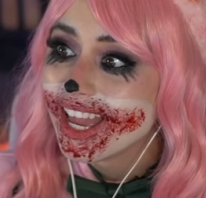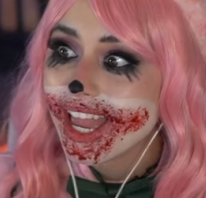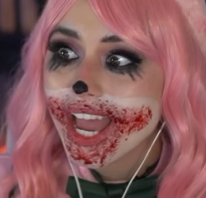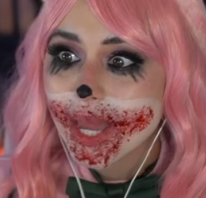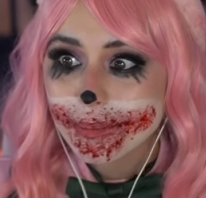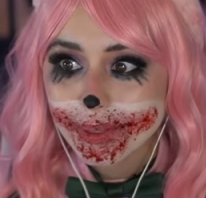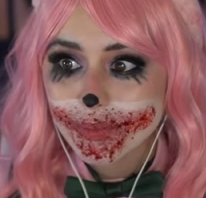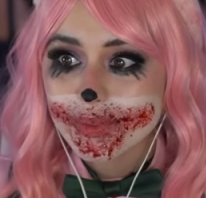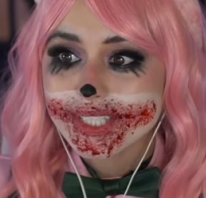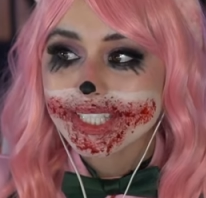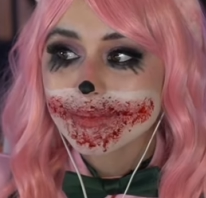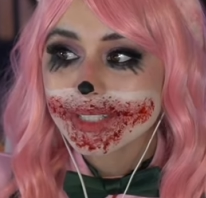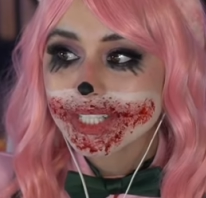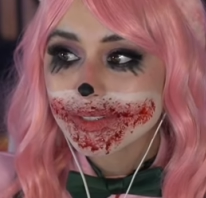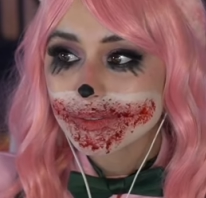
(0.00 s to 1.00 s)
Had my wisdom
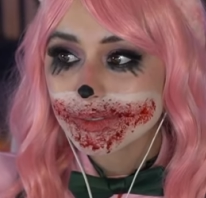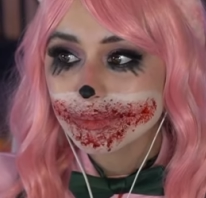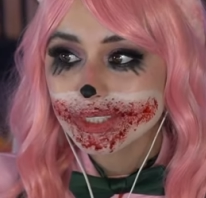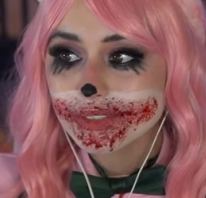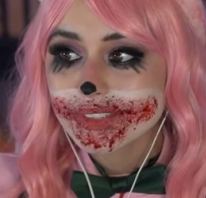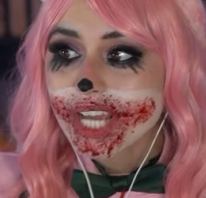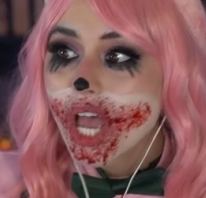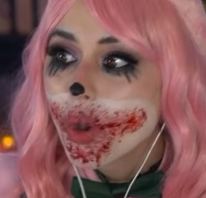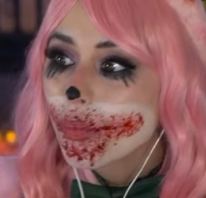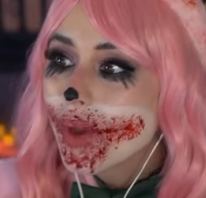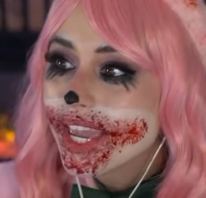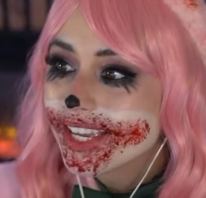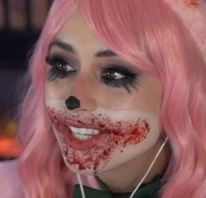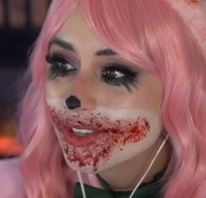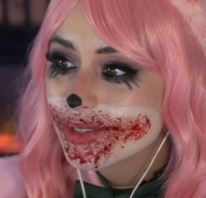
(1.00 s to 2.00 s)
tooth removed.
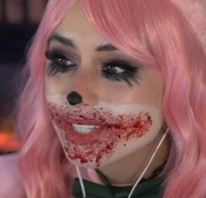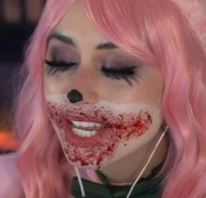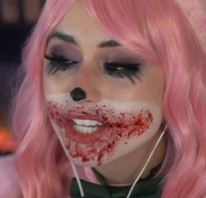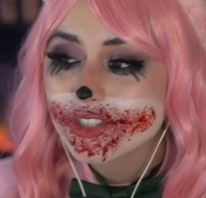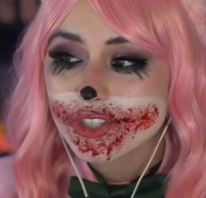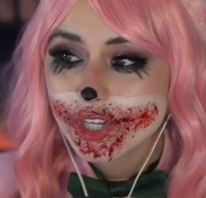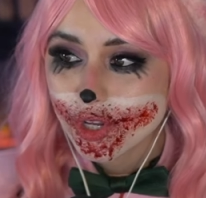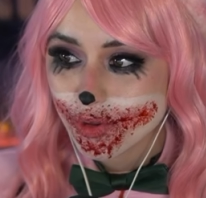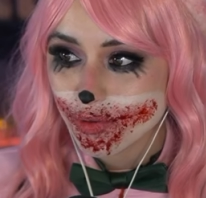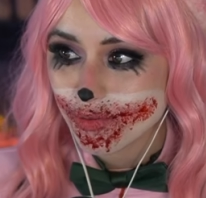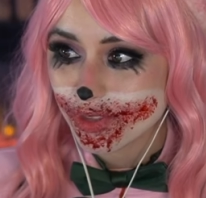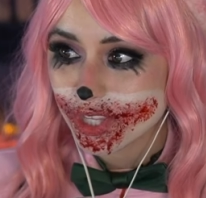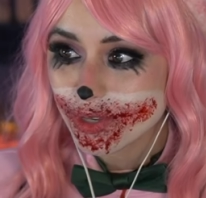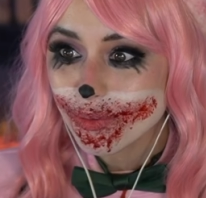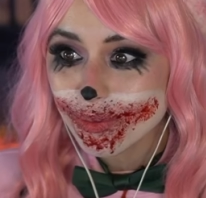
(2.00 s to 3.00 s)
Wait, you said
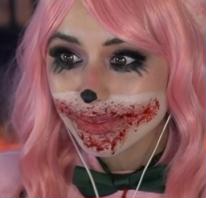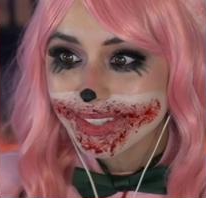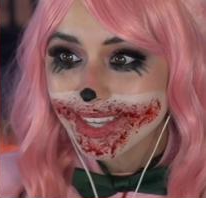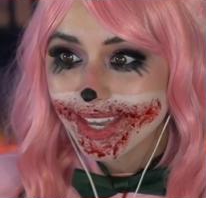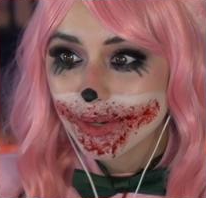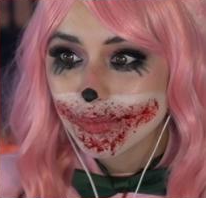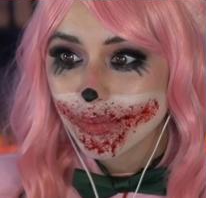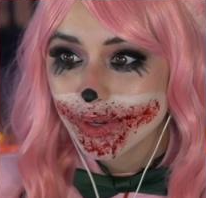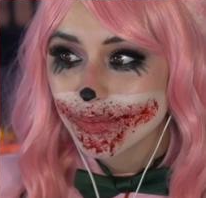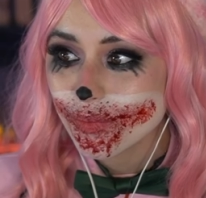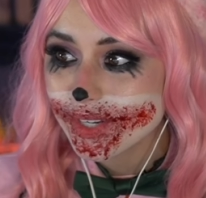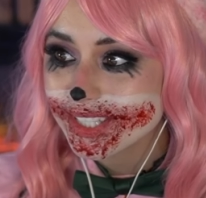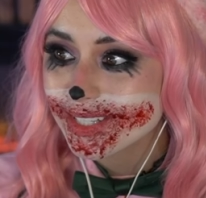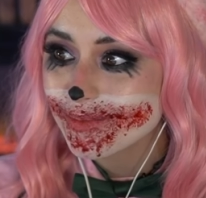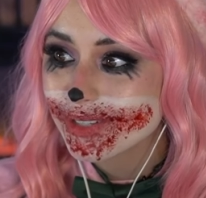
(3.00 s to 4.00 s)
tooth. You only had 1
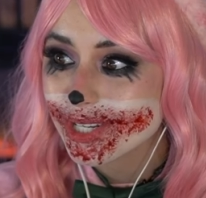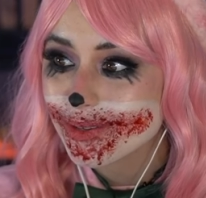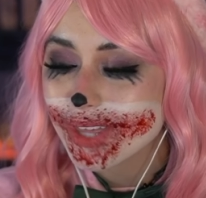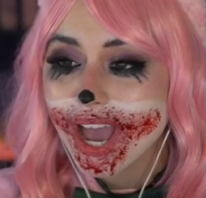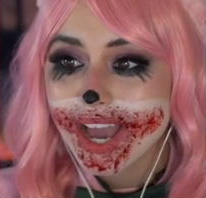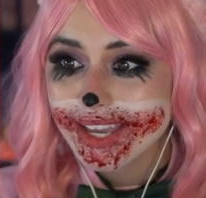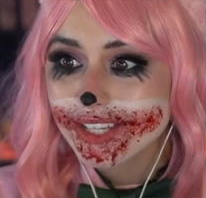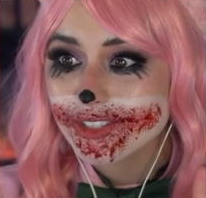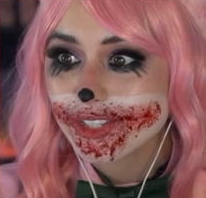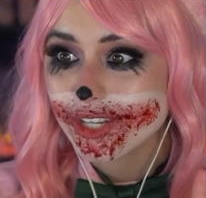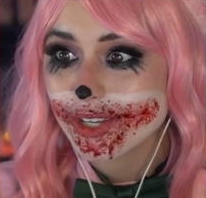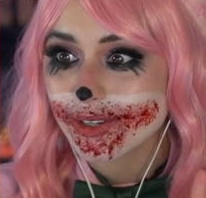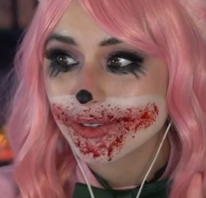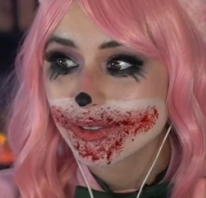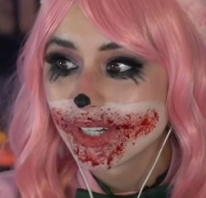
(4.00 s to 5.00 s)
wisdom tooth? I had
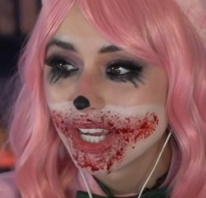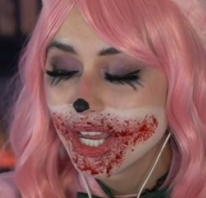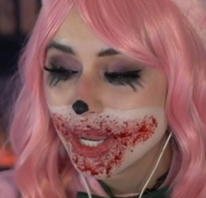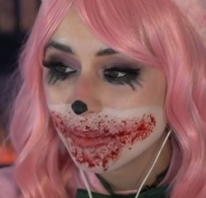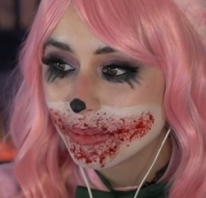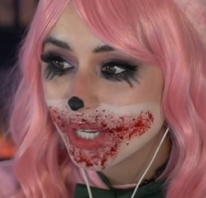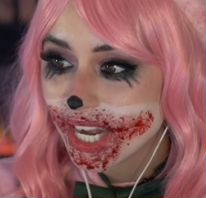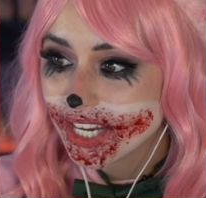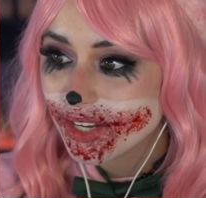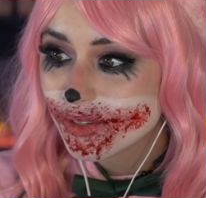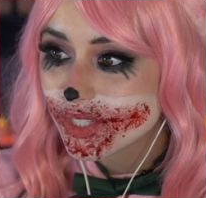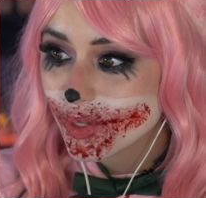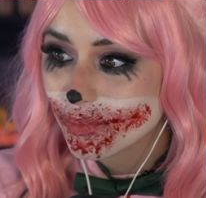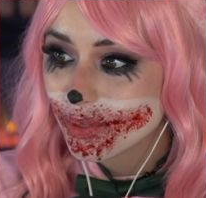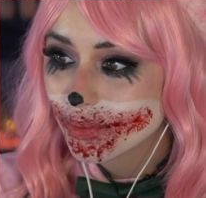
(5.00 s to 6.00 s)
2, but I know
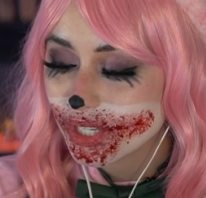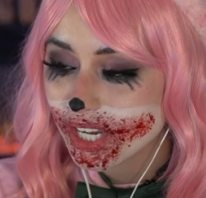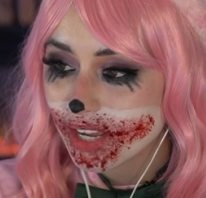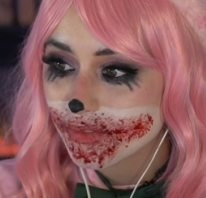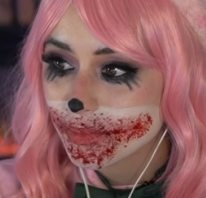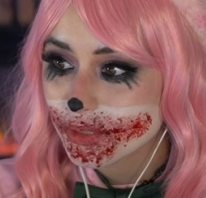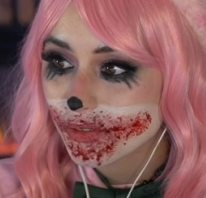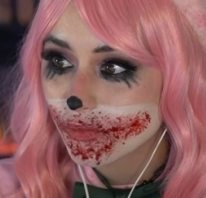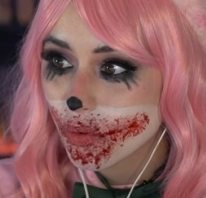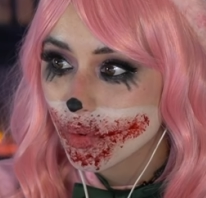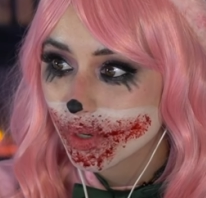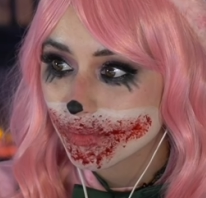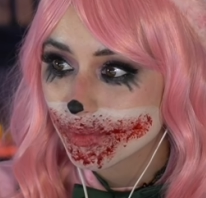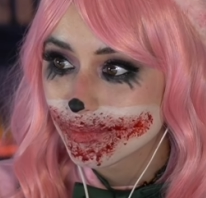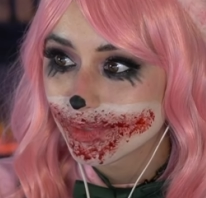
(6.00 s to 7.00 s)
some people can have up to
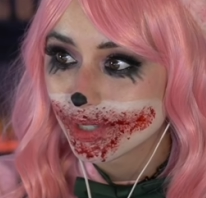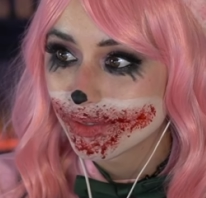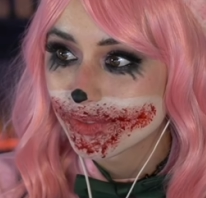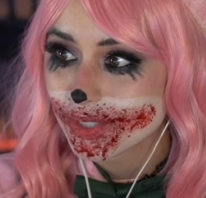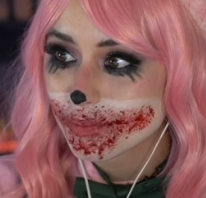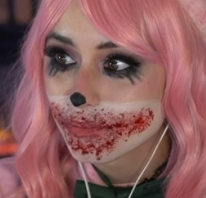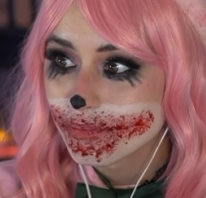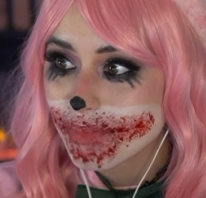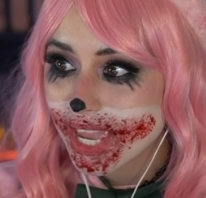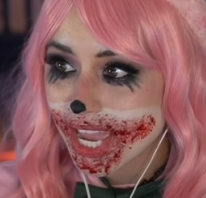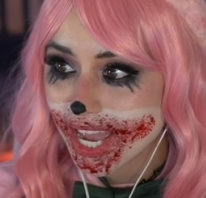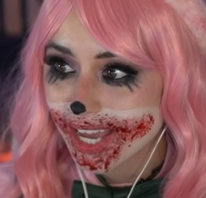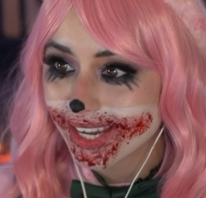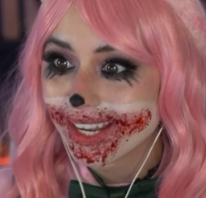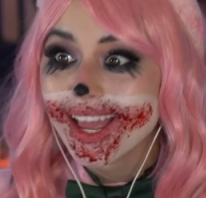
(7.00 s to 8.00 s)
4 removed.
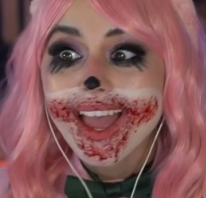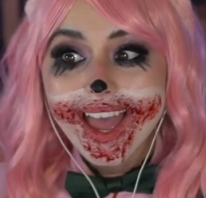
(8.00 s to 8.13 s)
Man.